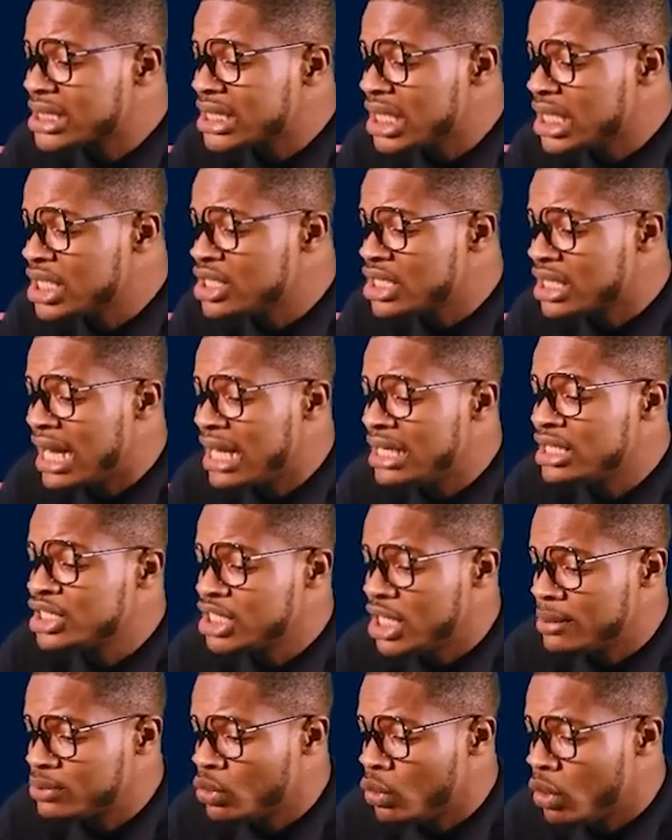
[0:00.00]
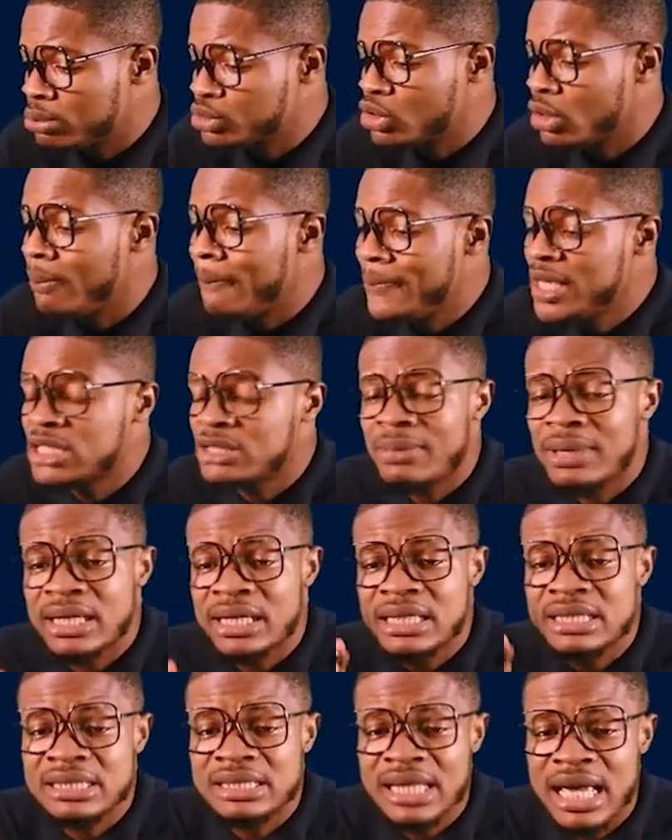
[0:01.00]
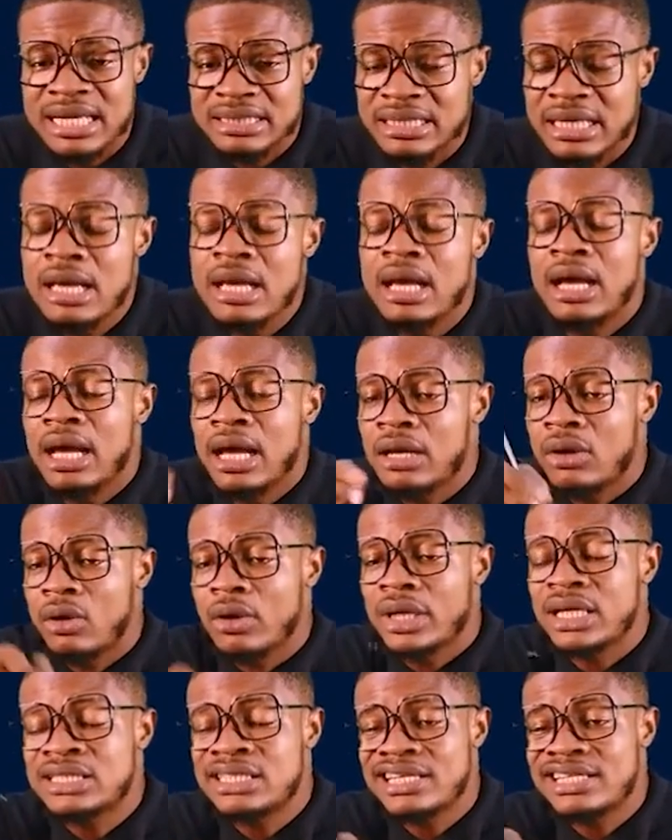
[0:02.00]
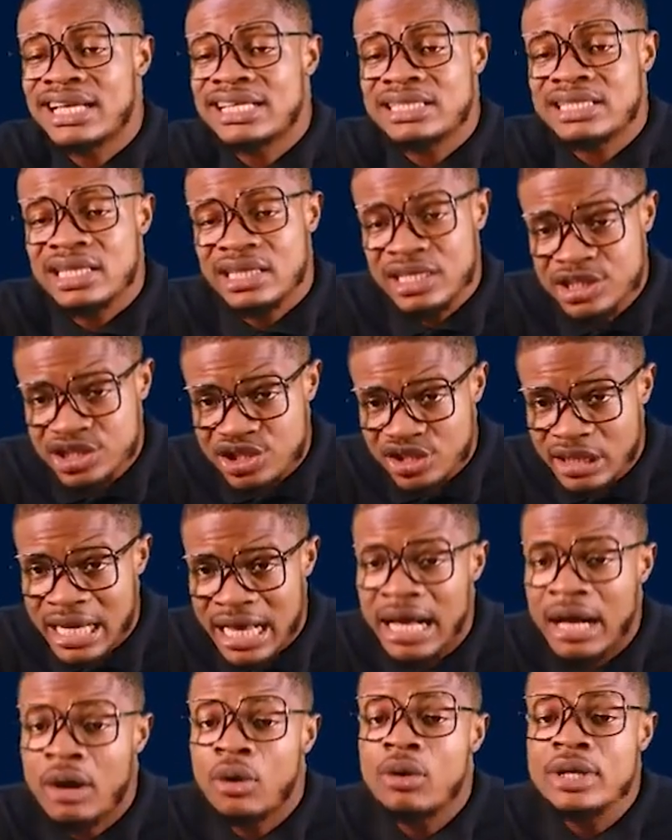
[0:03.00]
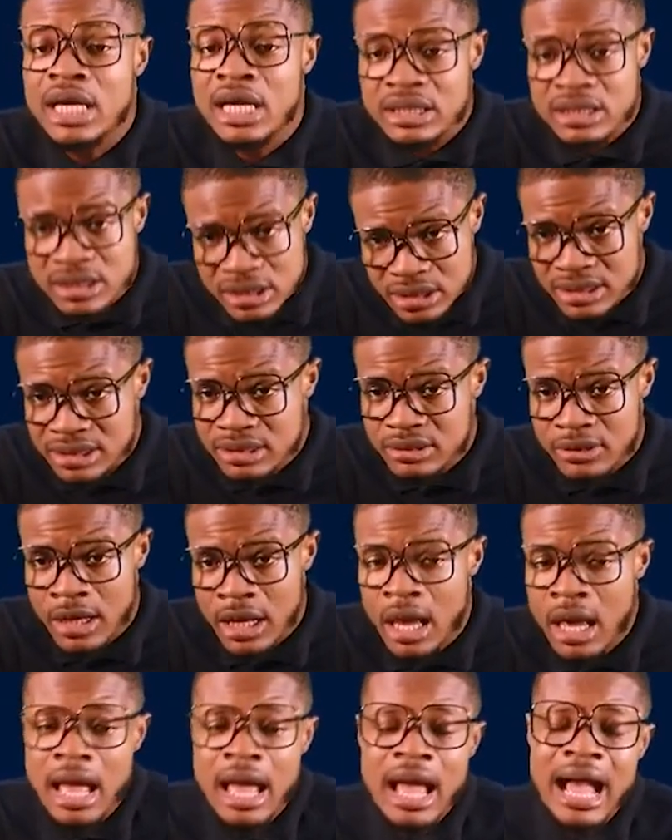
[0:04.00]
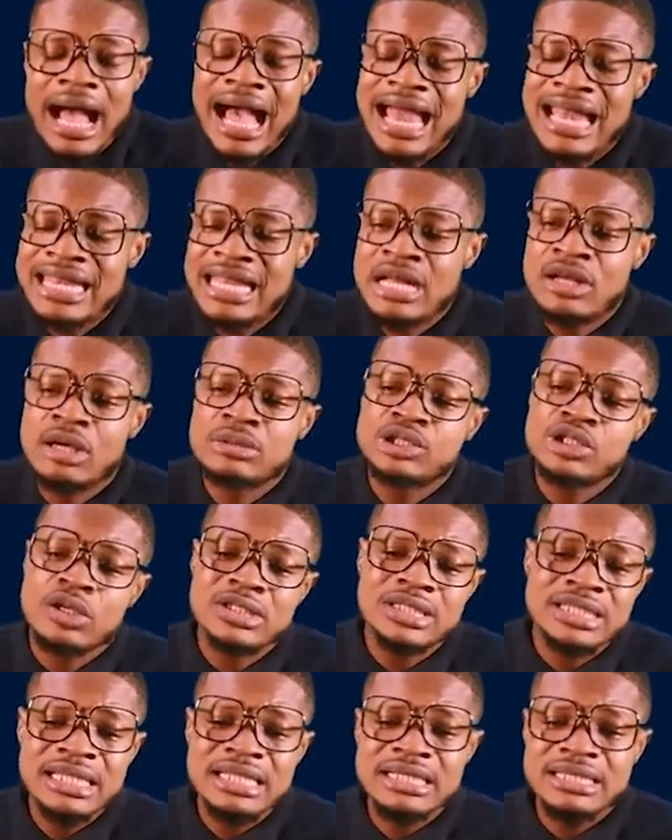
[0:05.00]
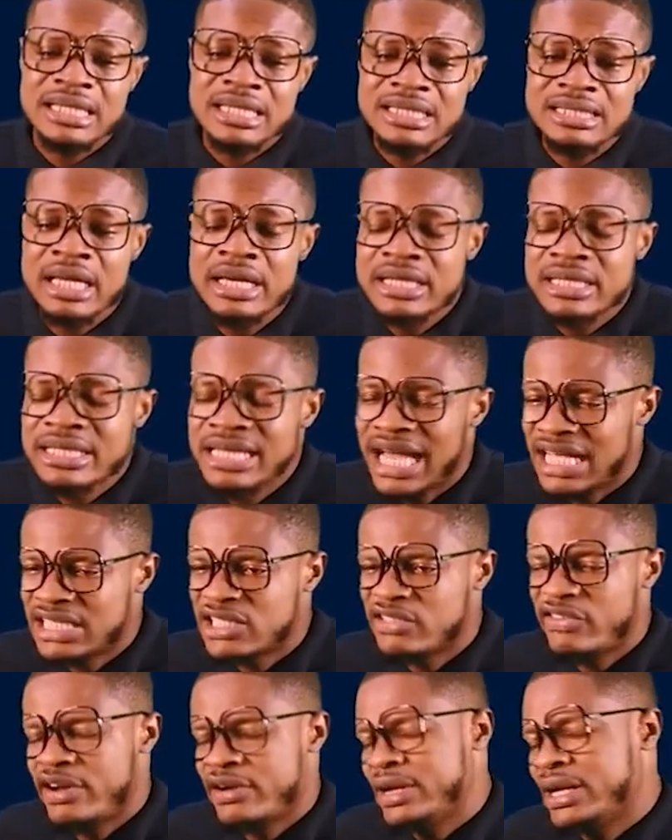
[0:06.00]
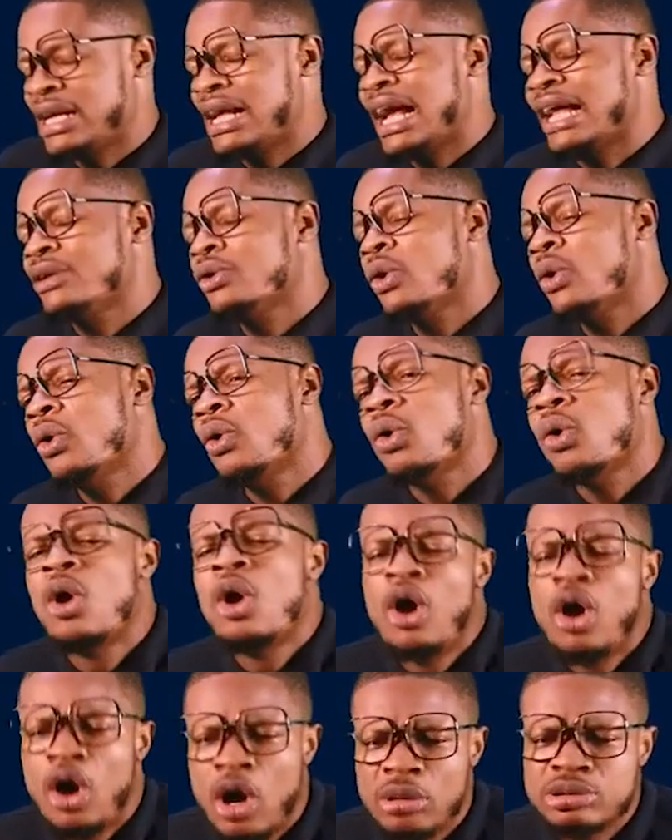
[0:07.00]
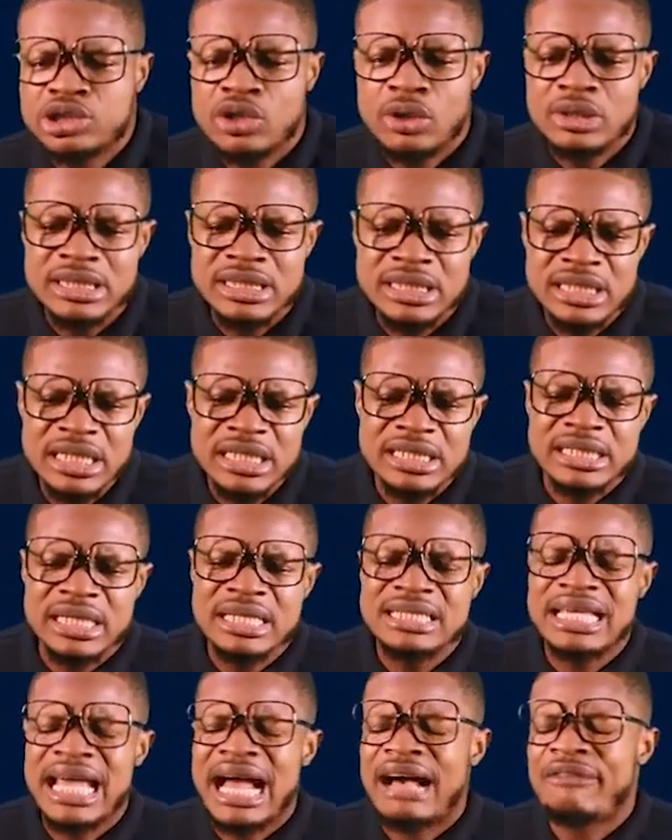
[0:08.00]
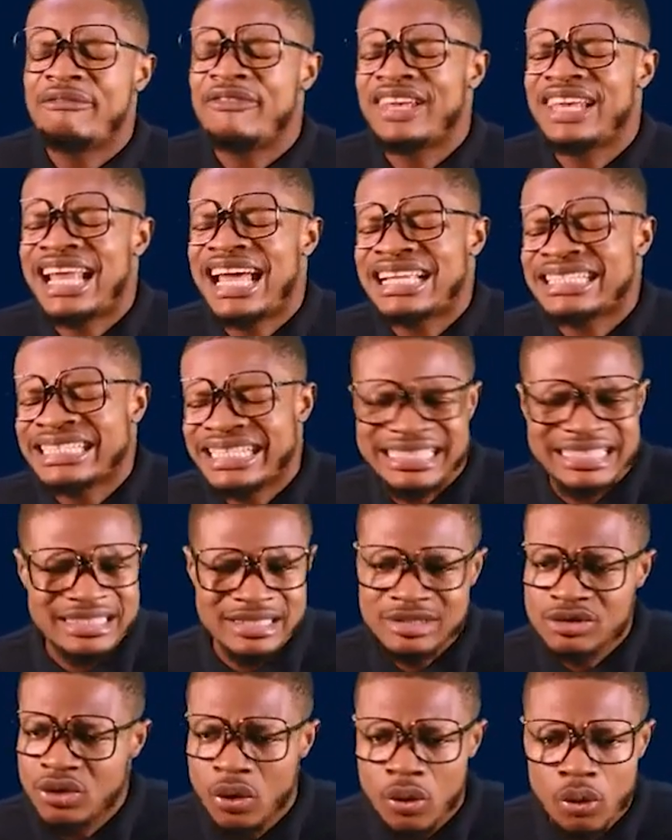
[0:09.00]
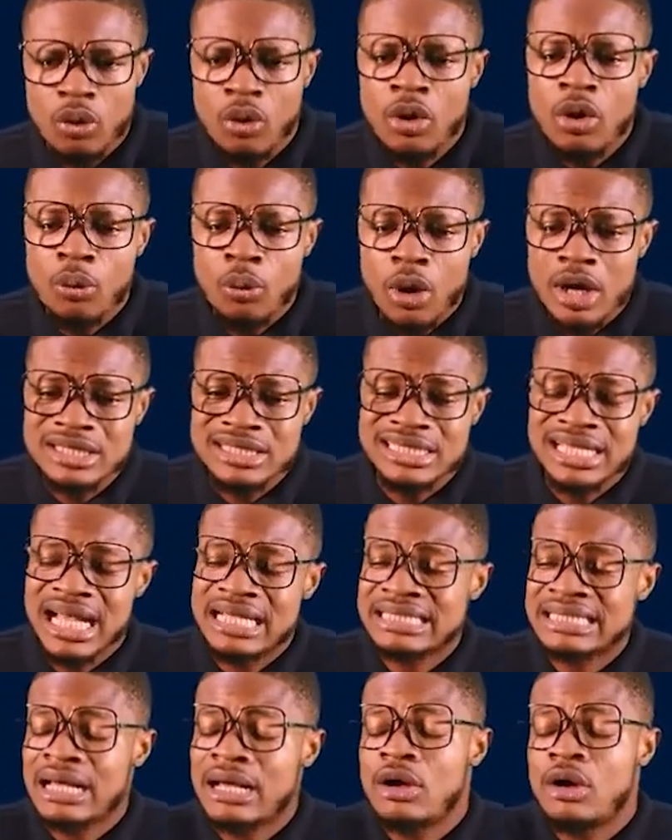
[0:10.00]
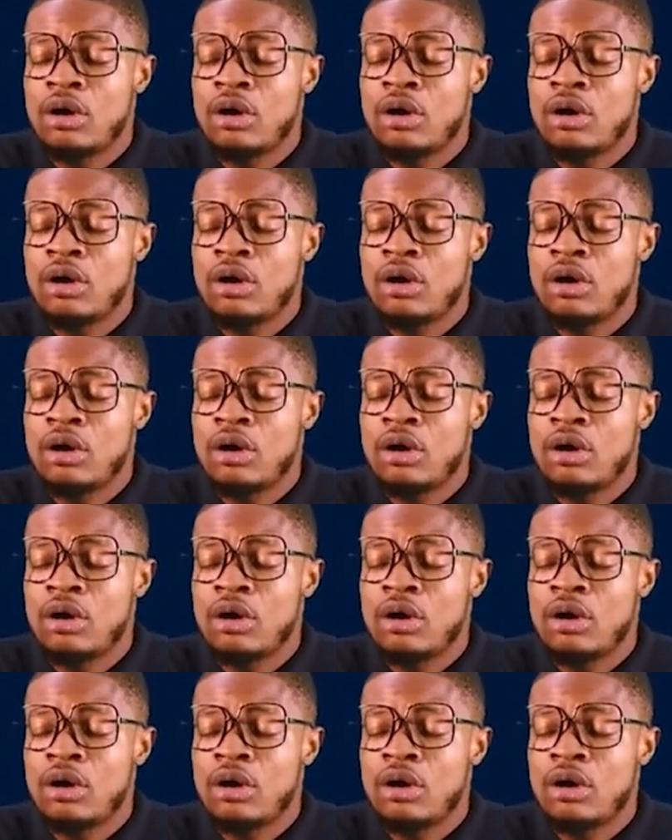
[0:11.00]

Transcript: Cylindrical in shape. So option B is making sense. Elongated and cylindrical. Oh yes. And then option C says they are spherical. No. Option D says they are flattened. No. What is the answer?